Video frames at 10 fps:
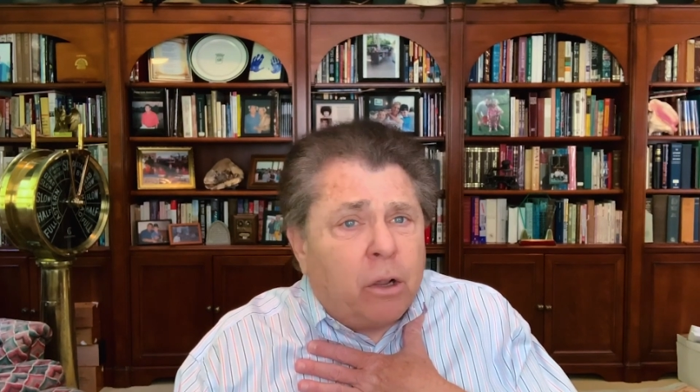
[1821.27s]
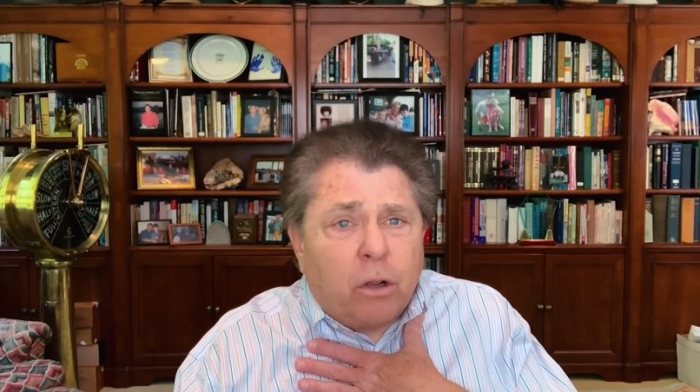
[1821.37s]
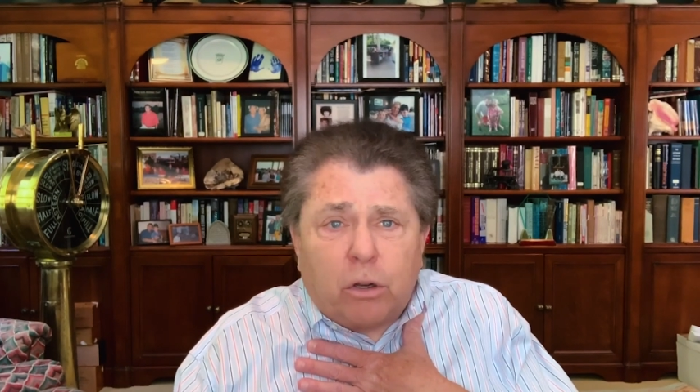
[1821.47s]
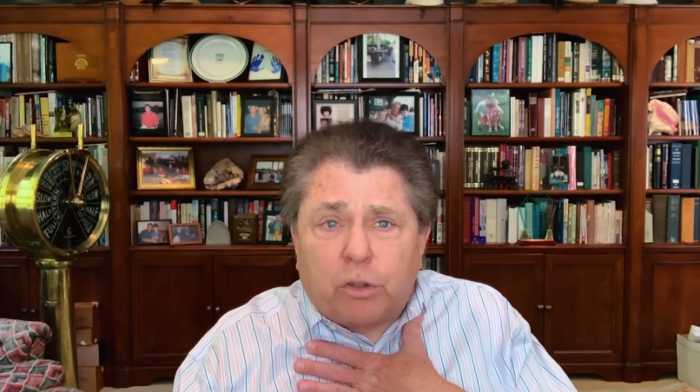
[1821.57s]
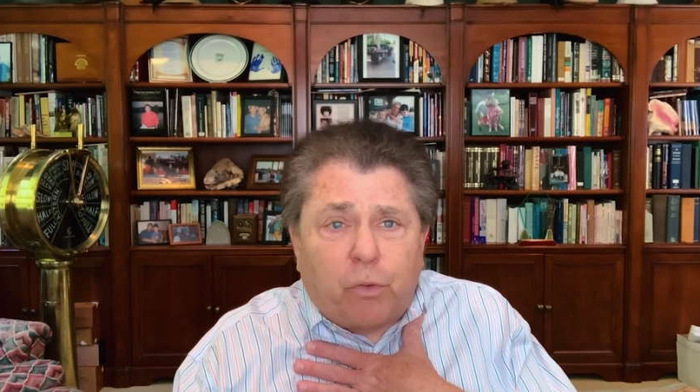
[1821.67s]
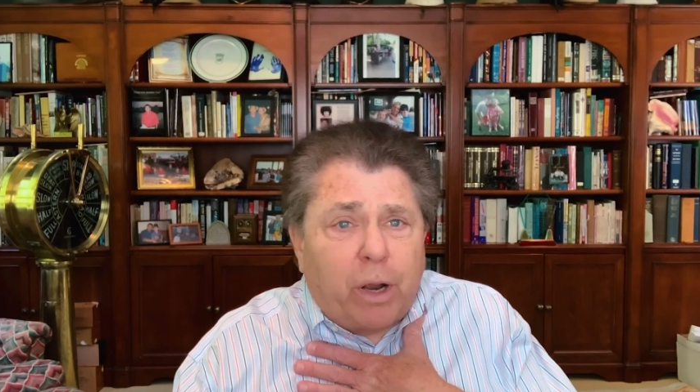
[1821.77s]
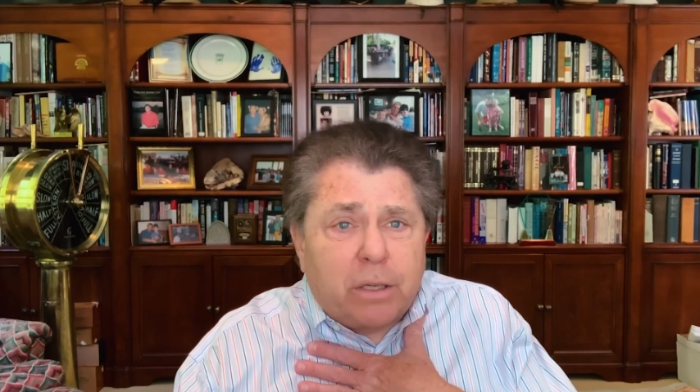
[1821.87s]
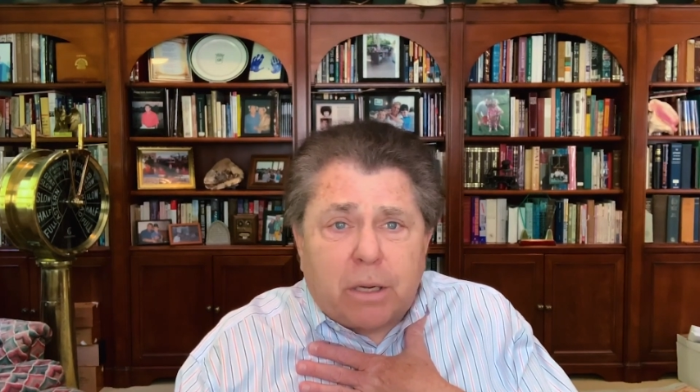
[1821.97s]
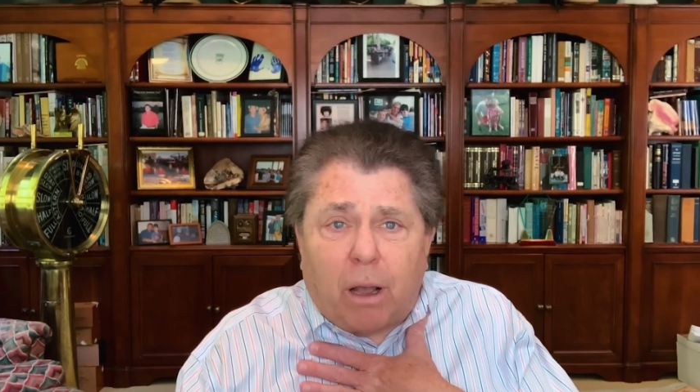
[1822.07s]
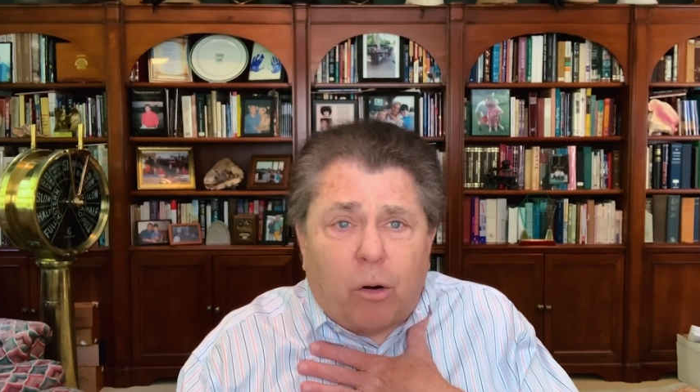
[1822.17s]
Because friends,
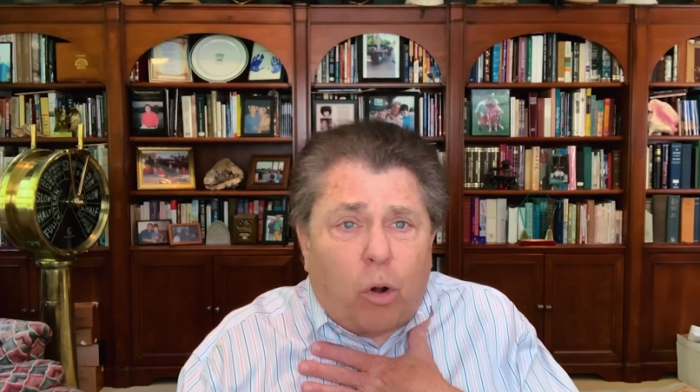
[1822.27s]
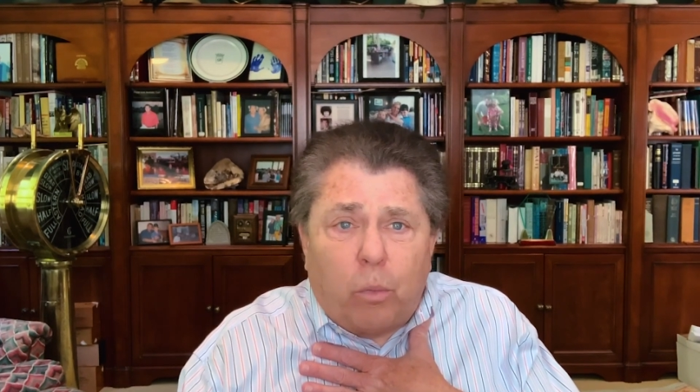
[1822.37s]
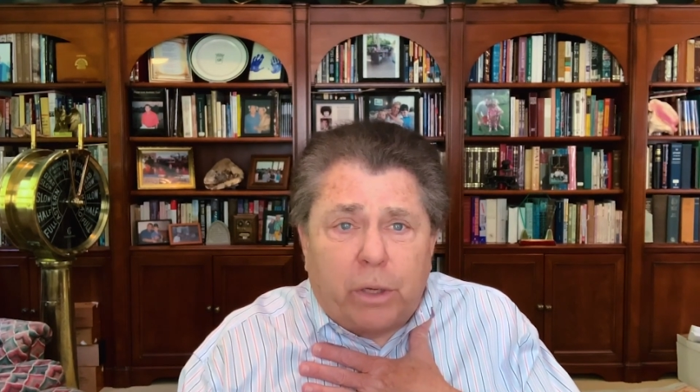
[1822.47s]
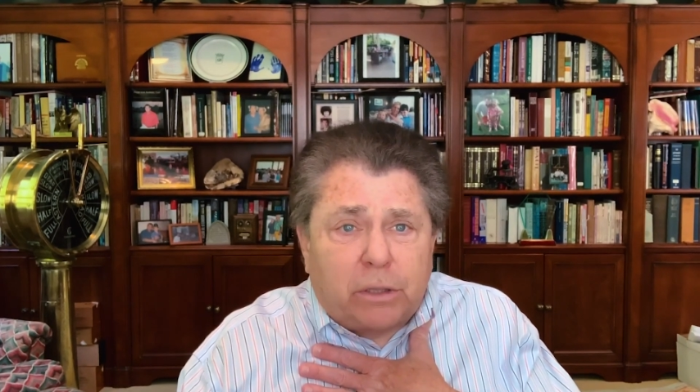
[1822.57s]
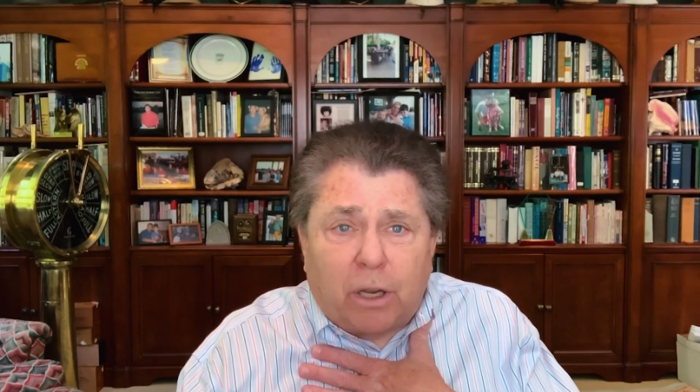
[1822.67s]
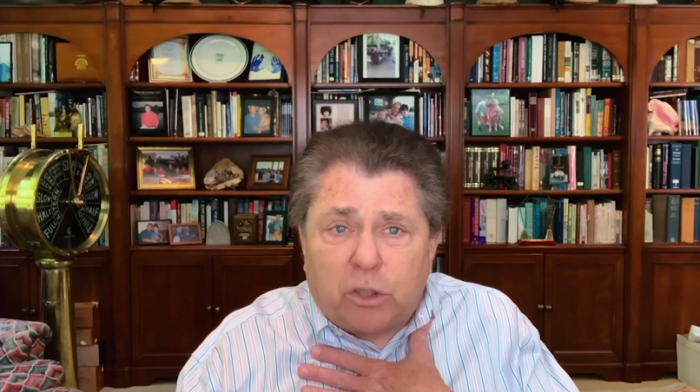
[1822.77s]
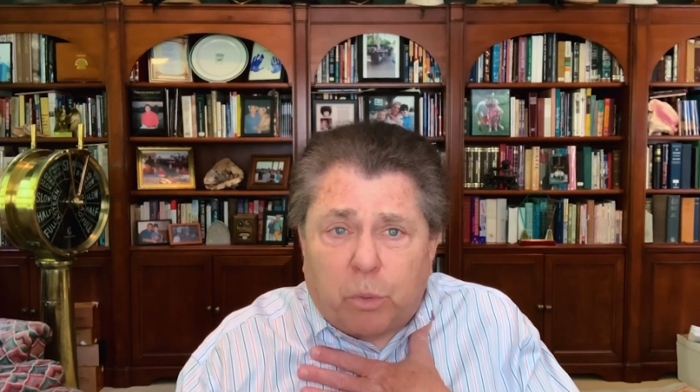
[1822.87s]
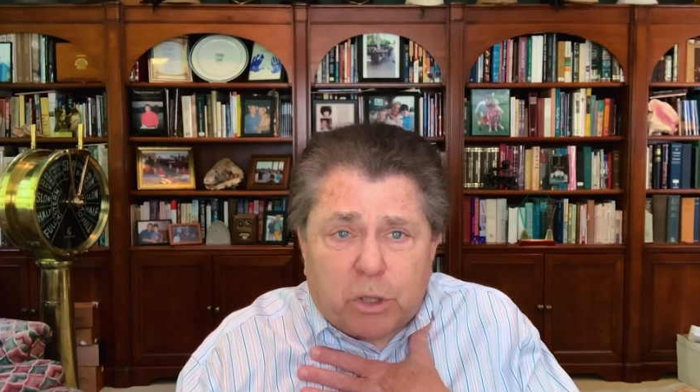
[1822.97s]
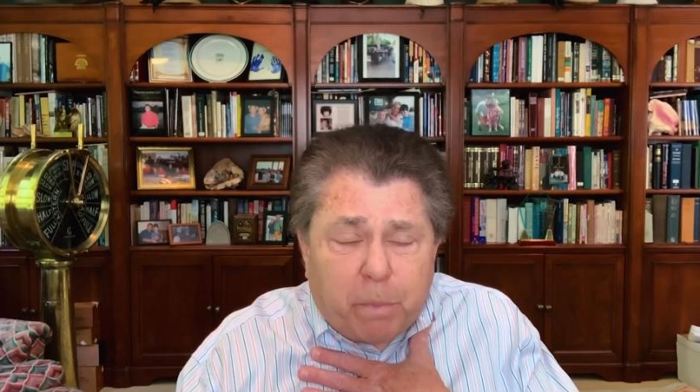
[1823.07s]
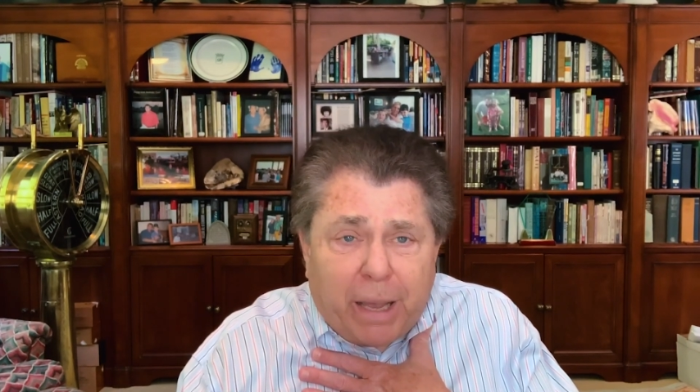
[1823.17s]
God always does
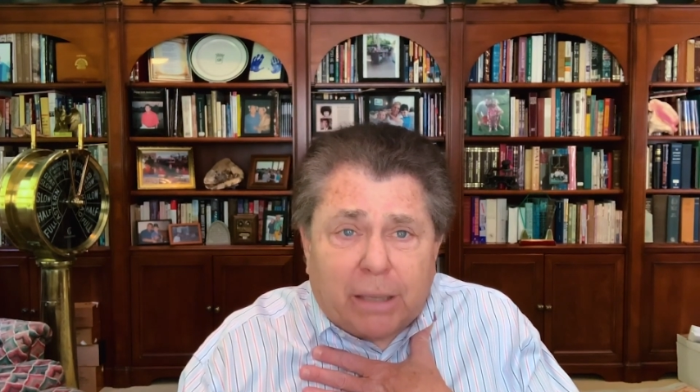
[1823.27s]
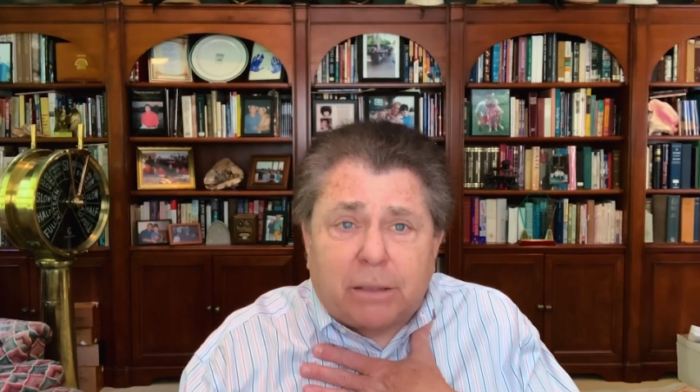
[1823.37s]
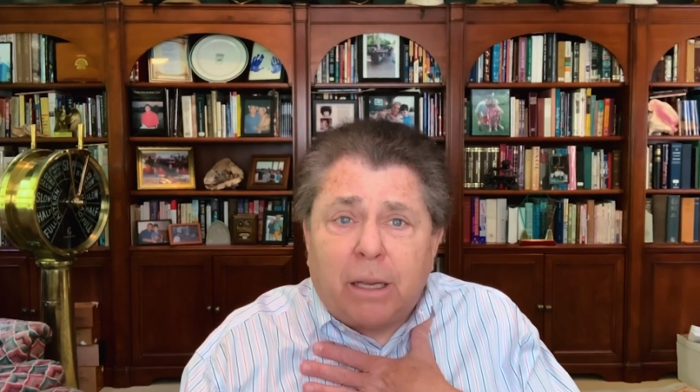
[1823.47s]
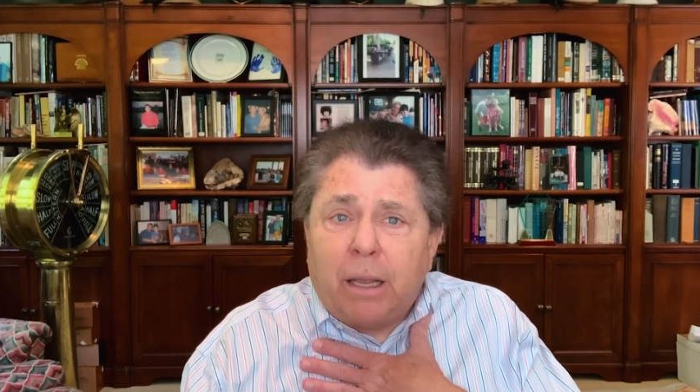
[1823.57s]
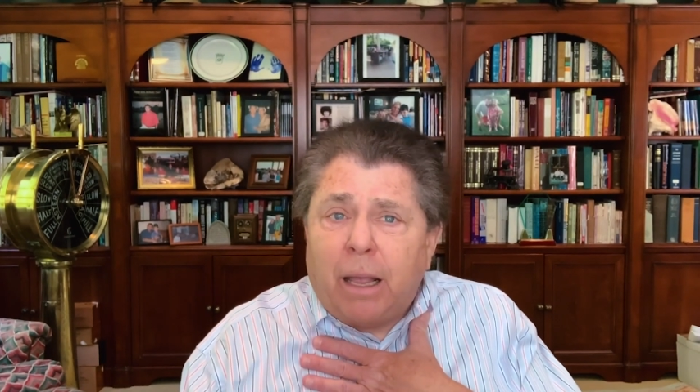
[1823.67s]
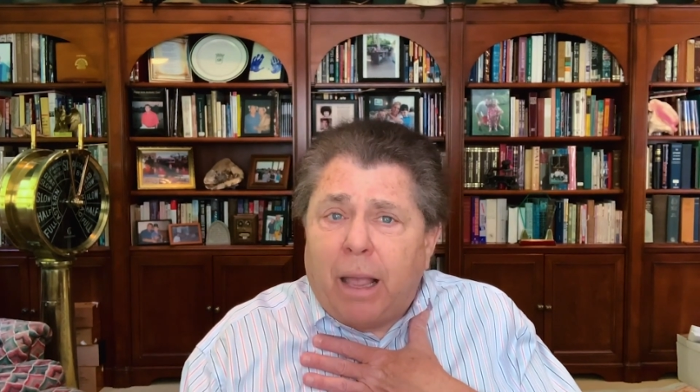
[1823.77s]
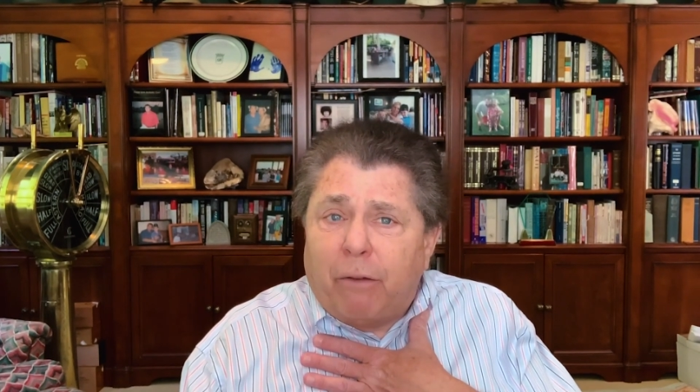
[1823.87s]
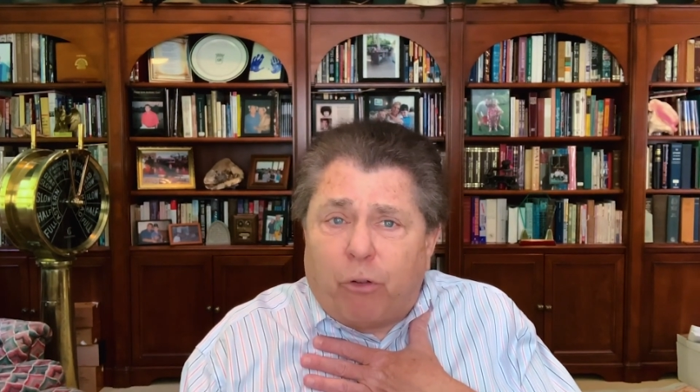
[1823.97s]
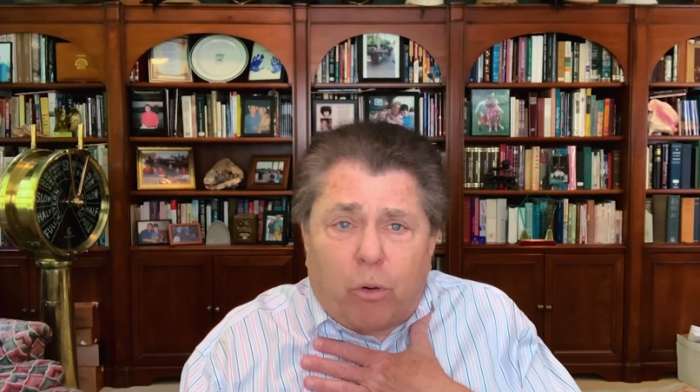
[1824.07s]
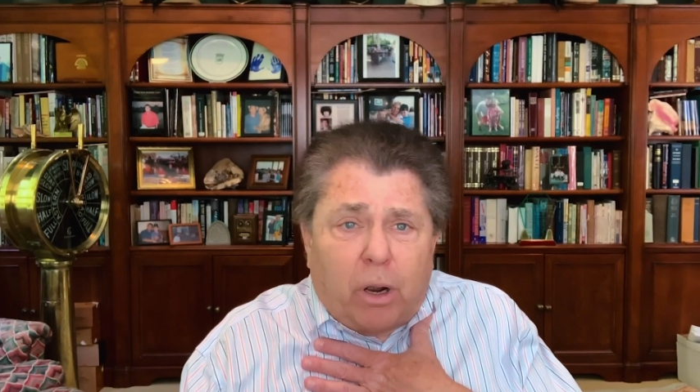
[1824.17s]
what's best
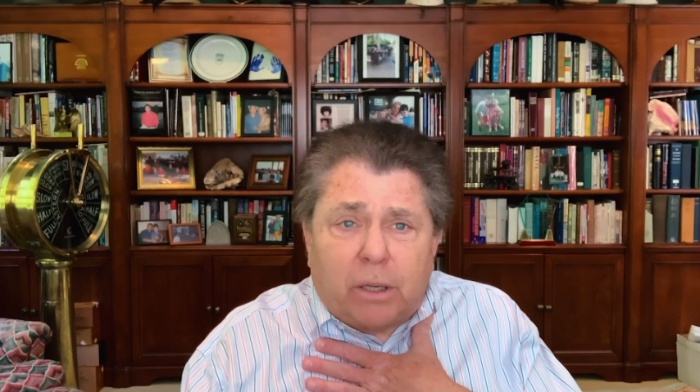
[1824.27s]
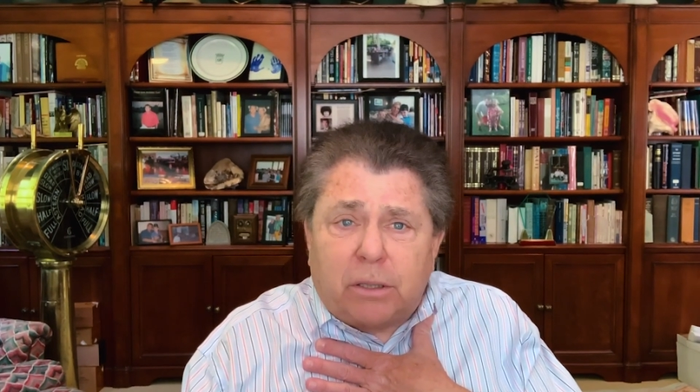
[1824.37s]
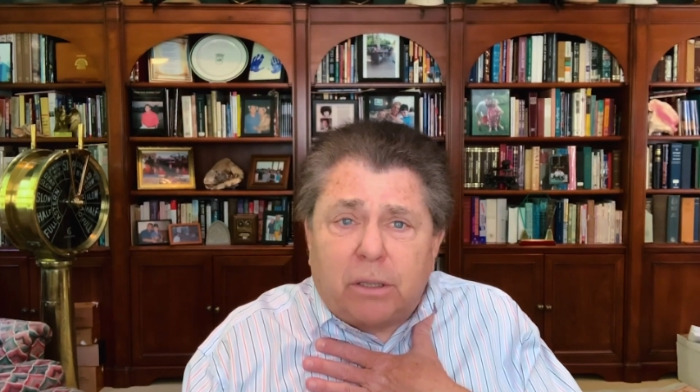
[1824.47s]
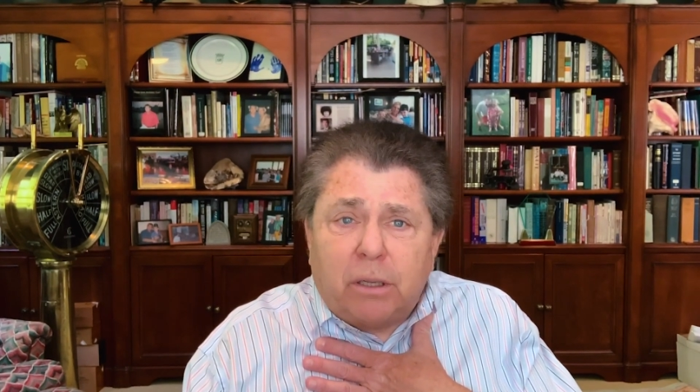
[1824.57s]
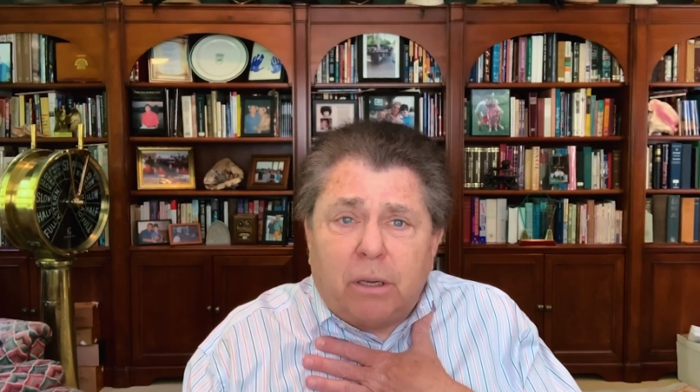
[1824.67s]
for us.